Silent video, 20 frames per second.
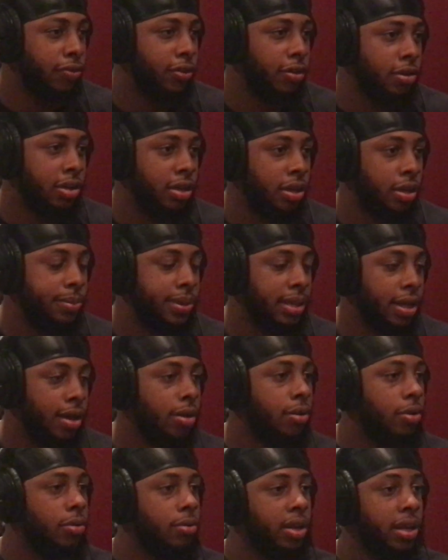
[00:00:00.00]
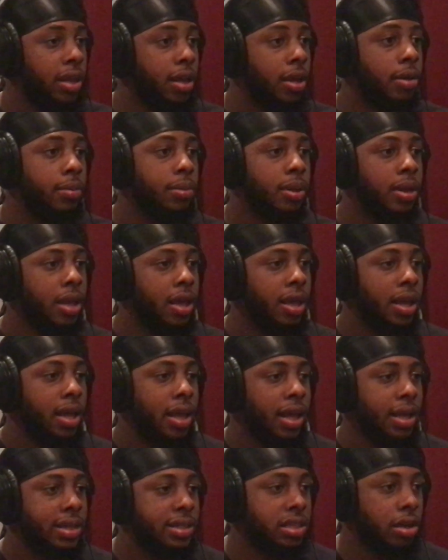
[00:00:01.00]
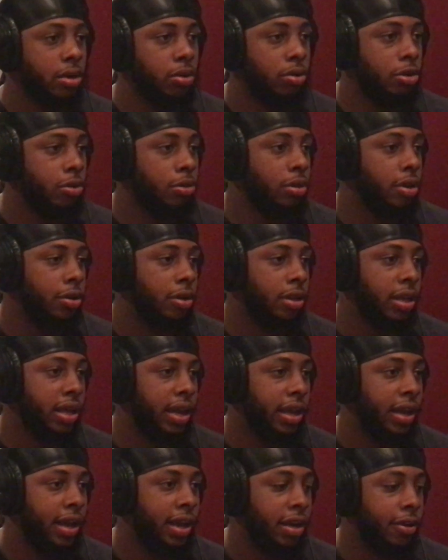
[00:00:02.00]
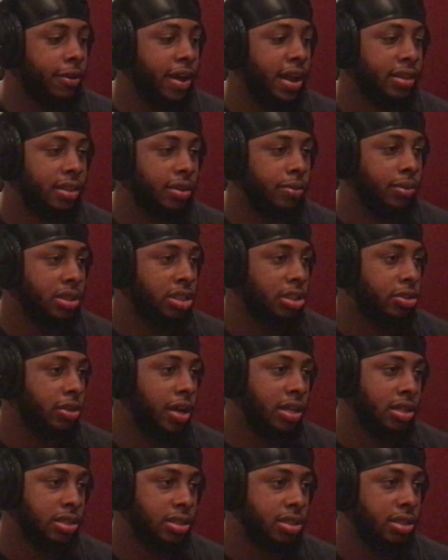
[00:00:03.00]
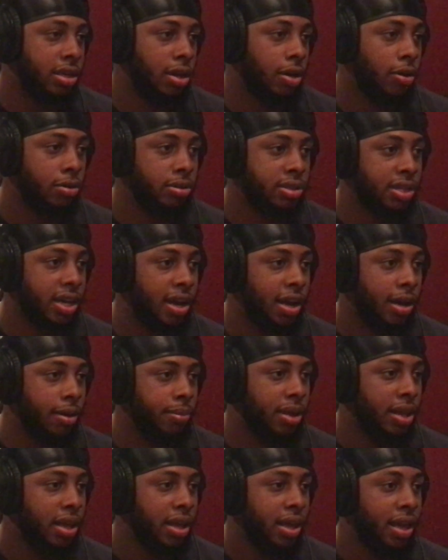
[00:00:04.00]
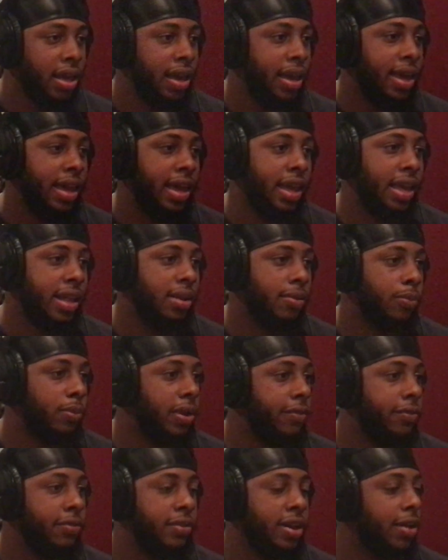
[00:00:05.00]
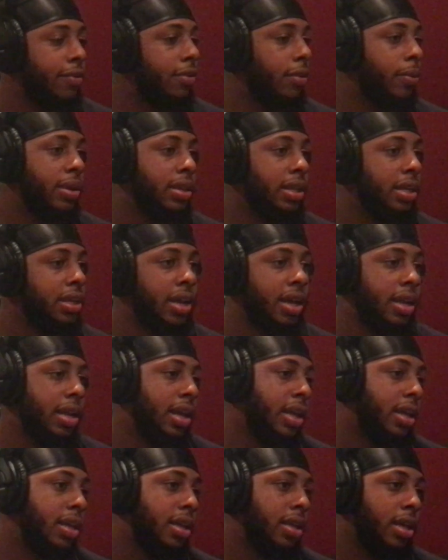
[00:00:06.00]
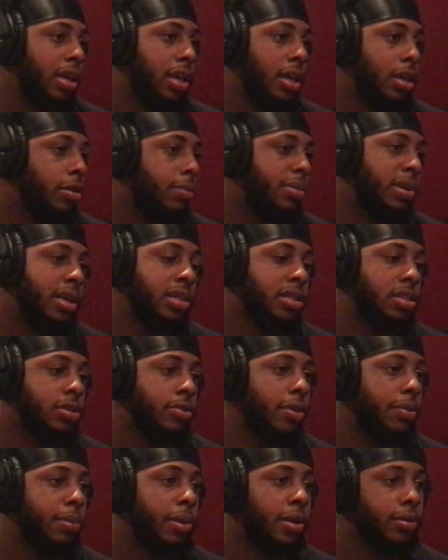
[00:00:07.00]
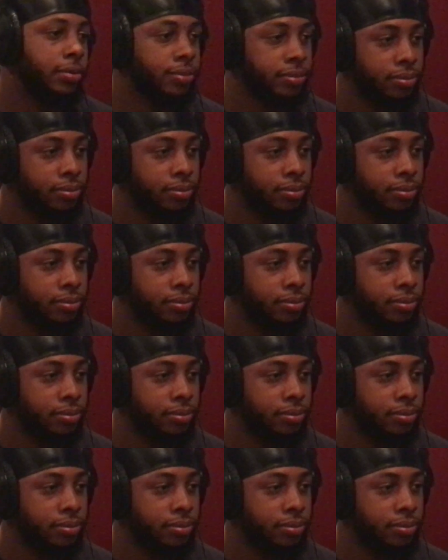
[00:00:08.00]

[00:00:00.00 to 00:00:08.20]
feel good. Be like, oh, damn. And so you literally interacted with strangers the whole time. And we've never really done that in human history, bro.